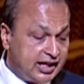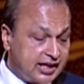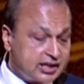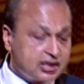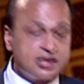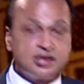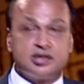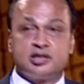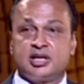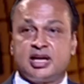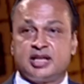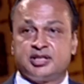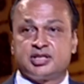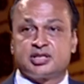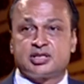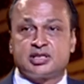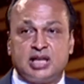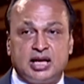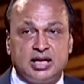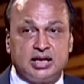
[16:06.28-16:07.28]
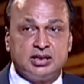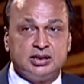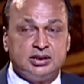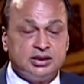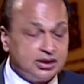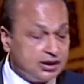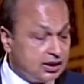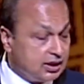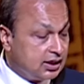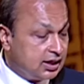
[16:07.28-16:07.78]
A total investment
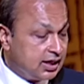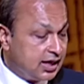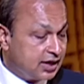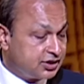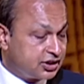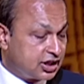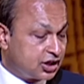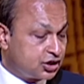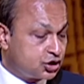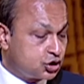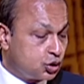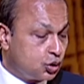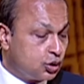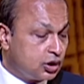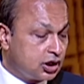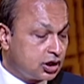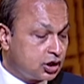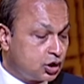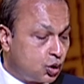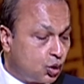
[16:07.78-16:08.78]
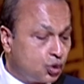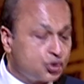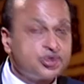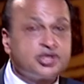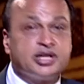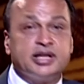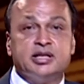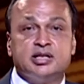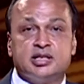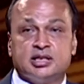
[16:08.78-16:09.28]
commitment of 3 lakh
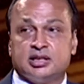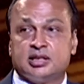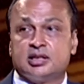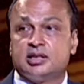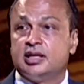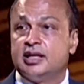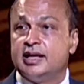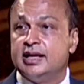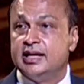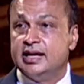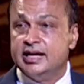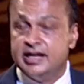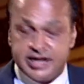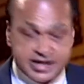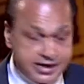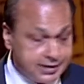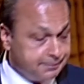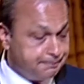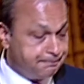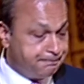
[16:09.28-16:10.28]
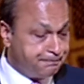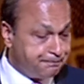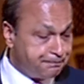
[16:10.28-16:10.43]
30,000 crore rupees with the